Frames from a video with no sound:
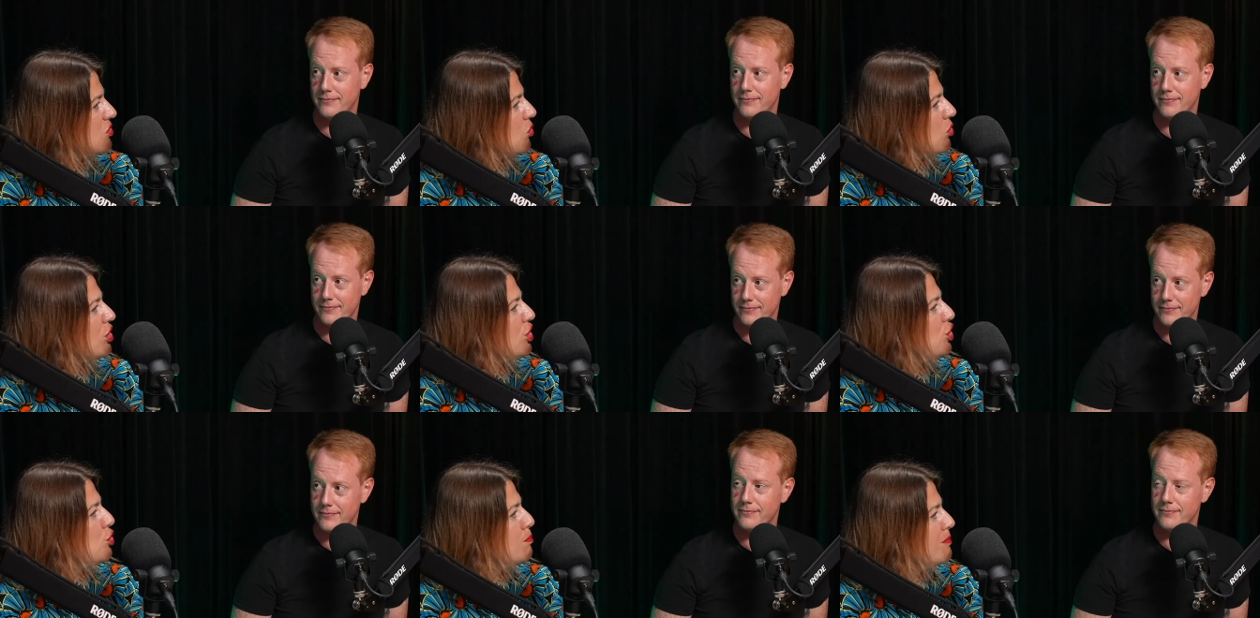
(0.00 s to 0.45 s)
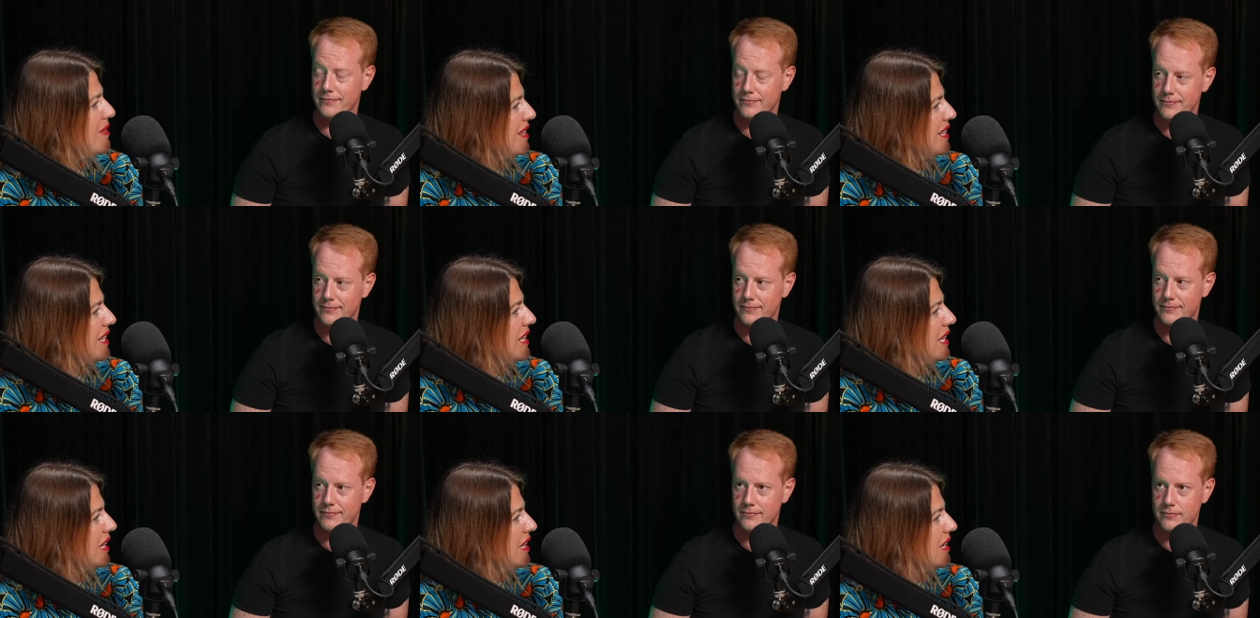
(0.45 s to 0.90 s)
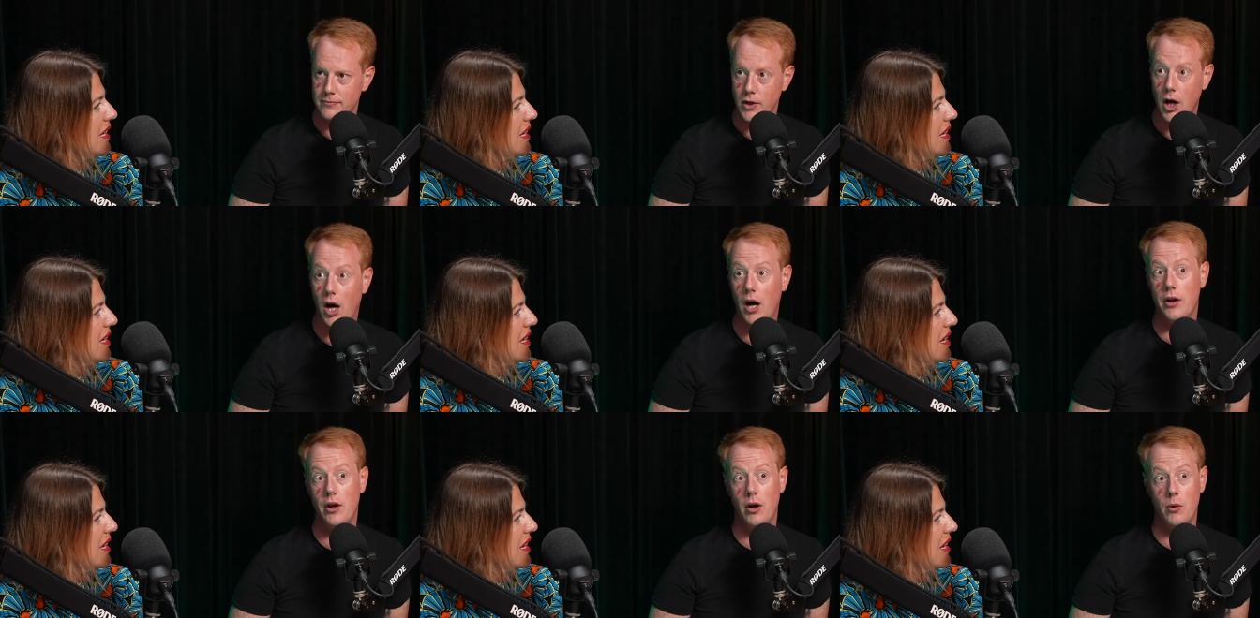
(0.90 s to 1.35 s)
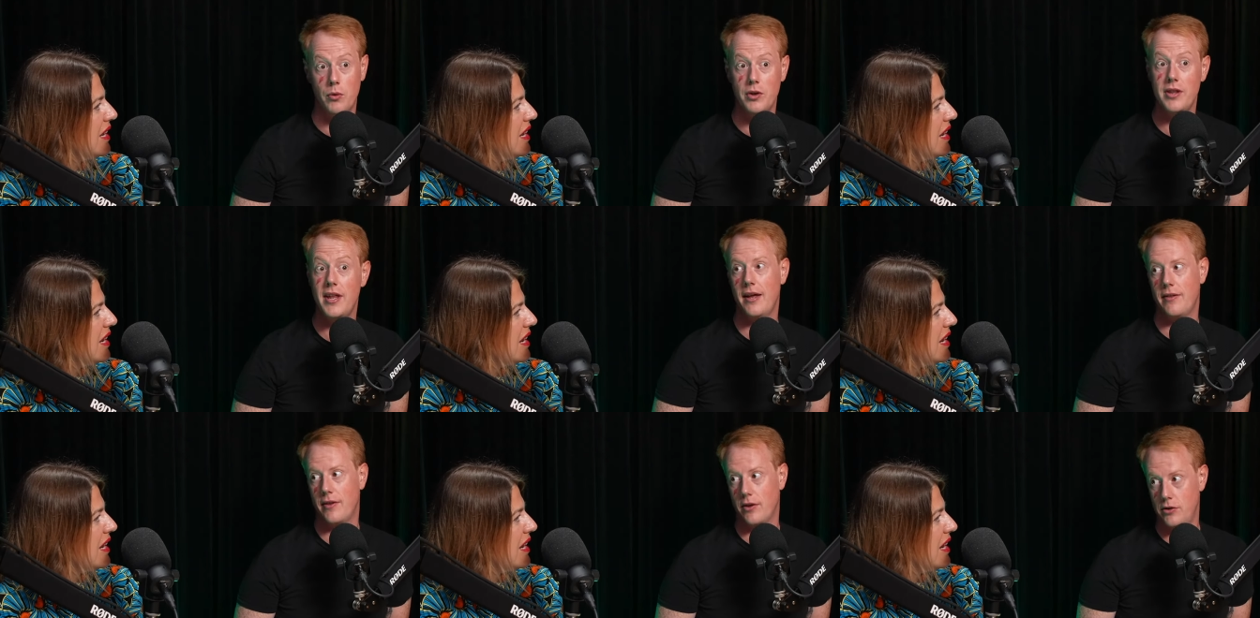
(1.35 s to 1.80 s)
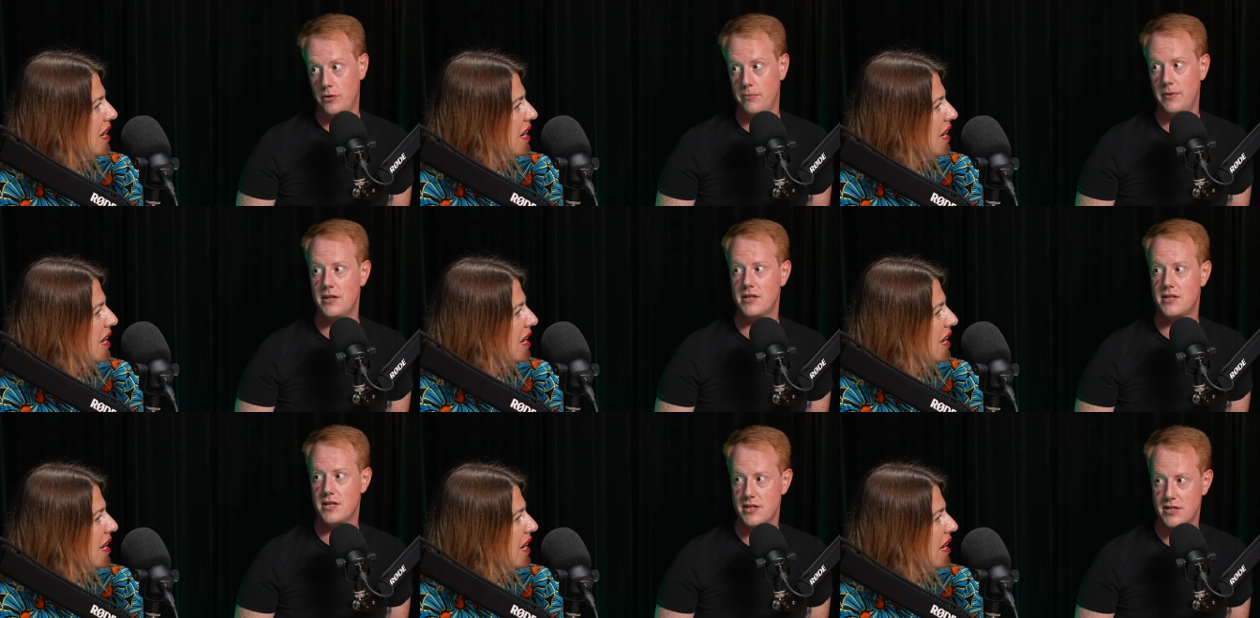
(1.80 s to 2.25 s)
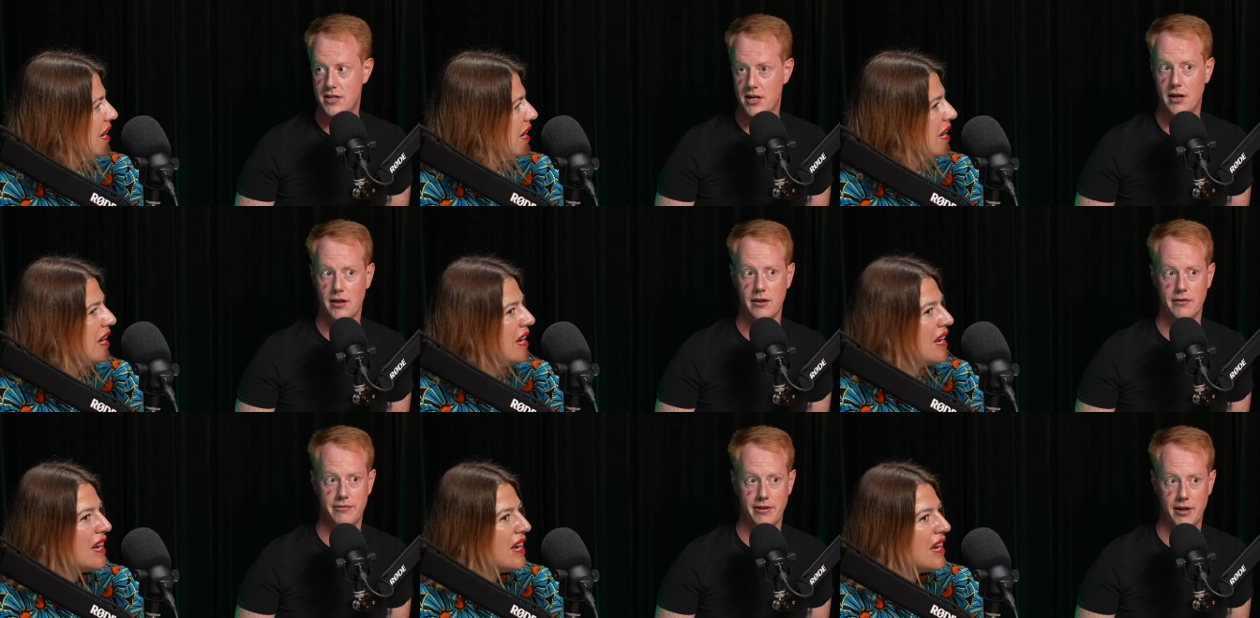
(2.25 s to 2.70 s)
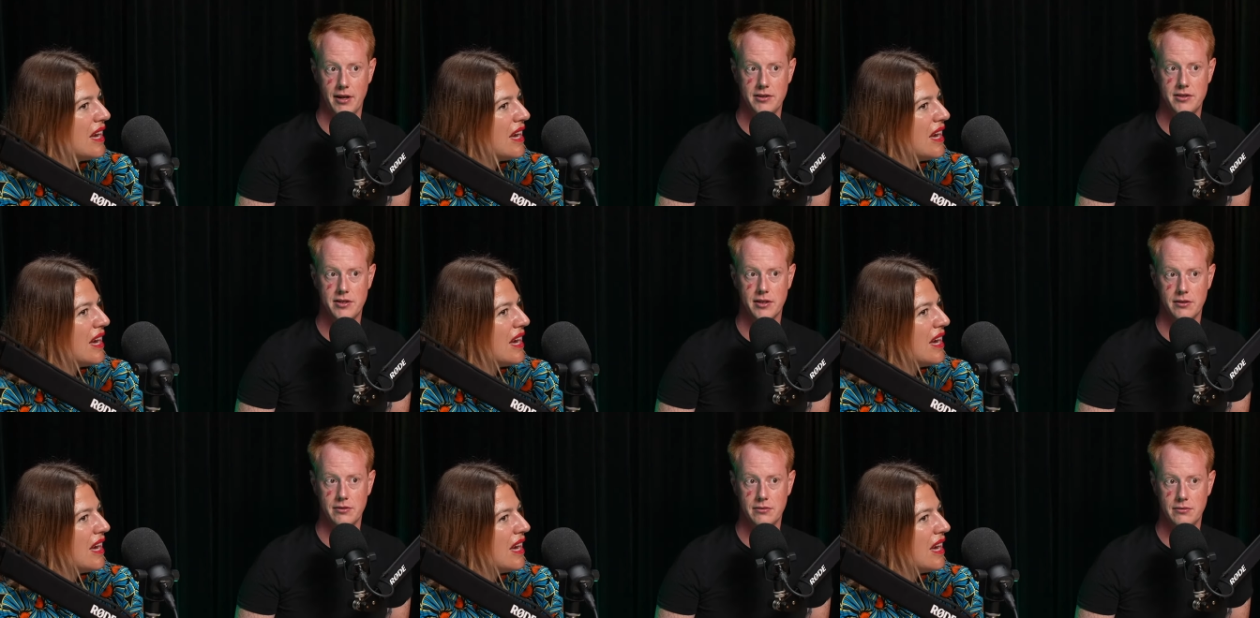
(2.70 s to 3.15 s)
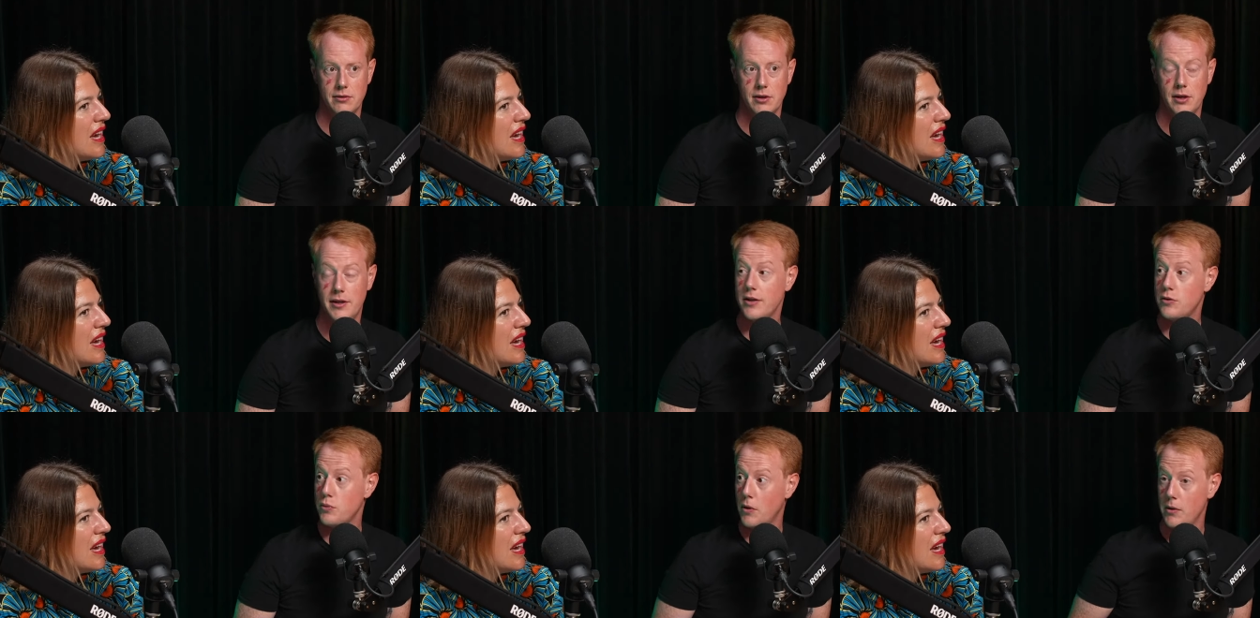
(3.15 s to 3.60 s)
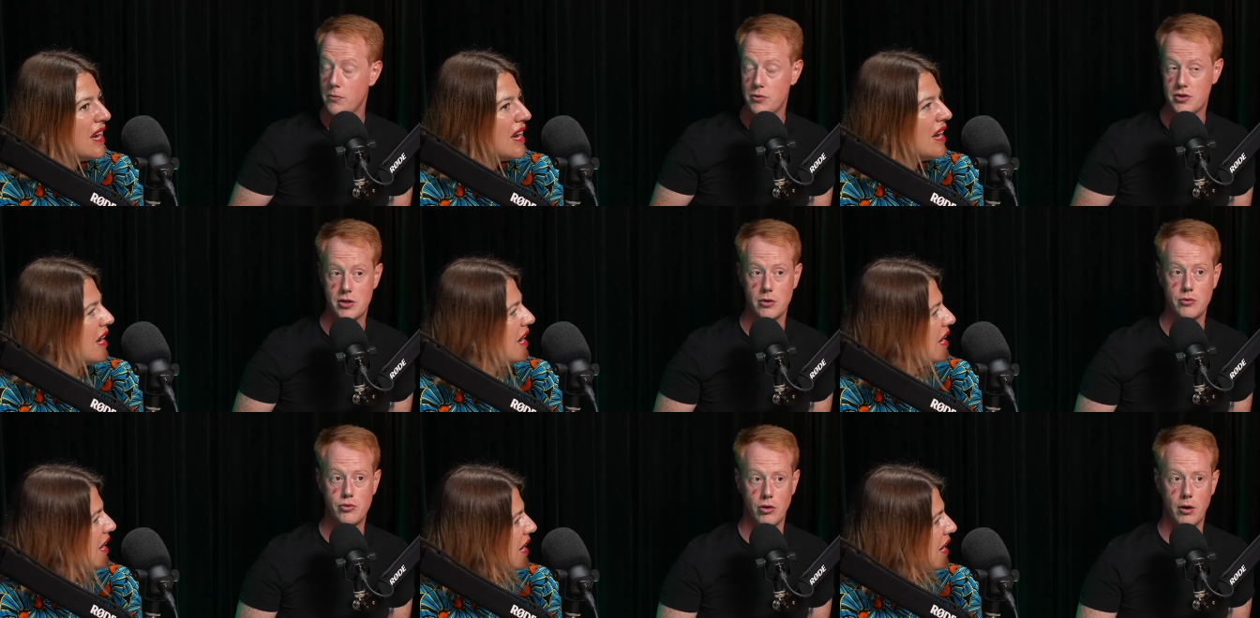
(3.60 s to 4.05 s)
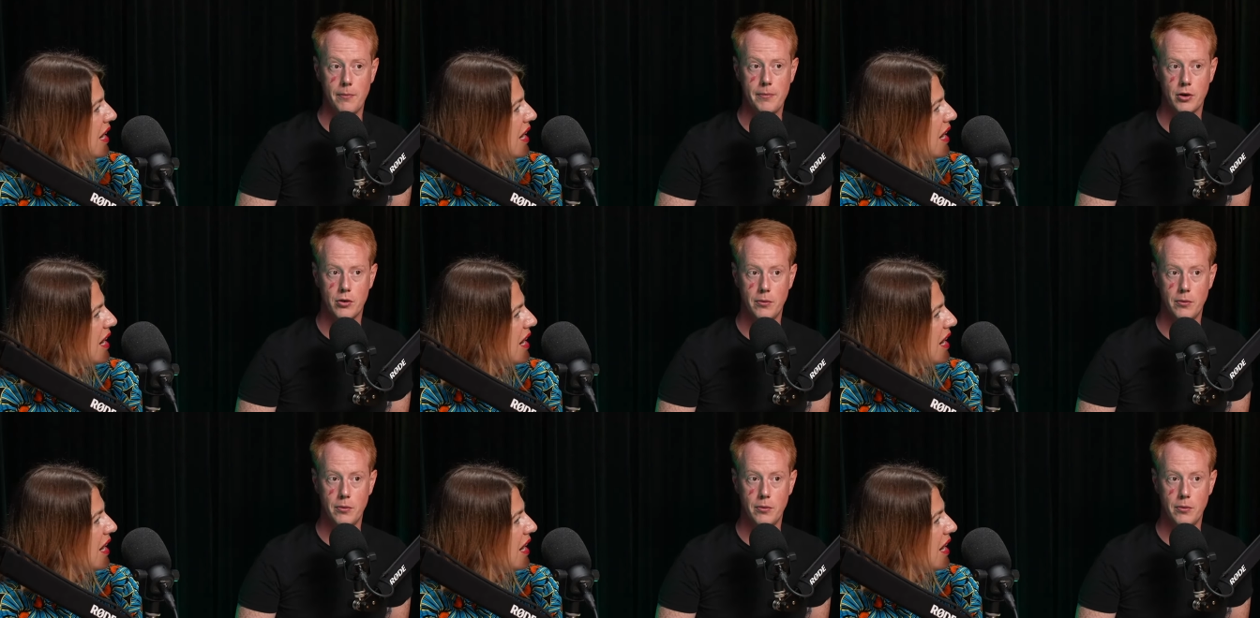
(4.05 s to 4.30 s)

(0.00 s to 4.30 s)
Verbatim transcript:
Speaker 1: or humidity?
Speaker 2: I know, well, there, the humidity is the really other hot. factor. That's why it was so tropical